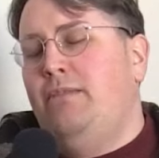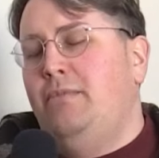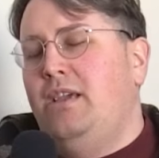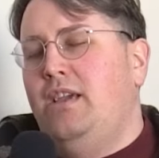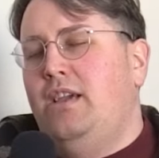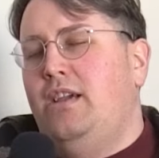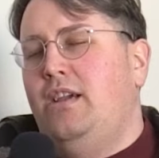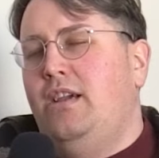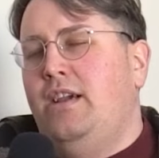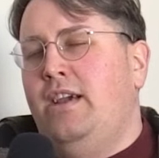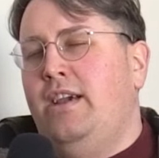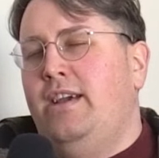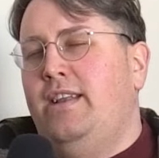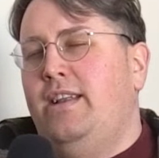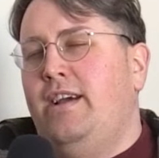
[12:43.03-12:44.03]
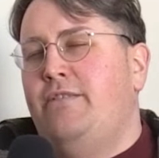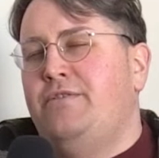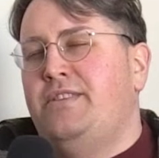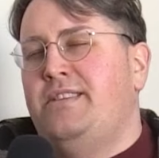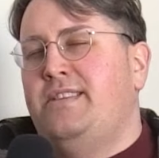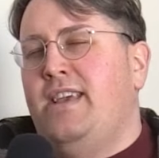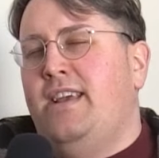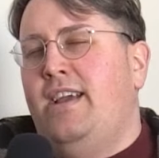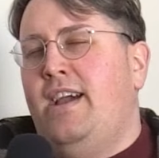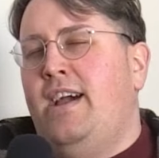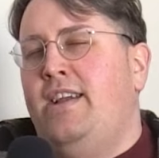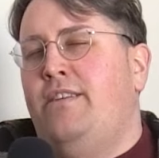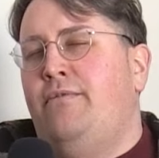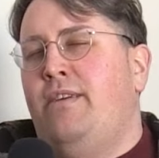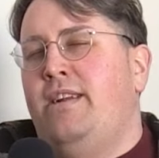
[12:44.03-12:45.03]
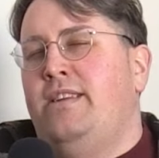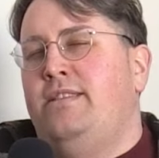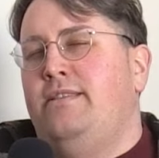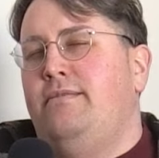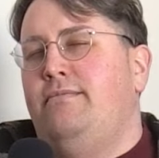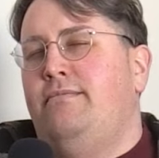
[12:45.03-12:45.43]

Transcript: me, and I was just like, I don't want to,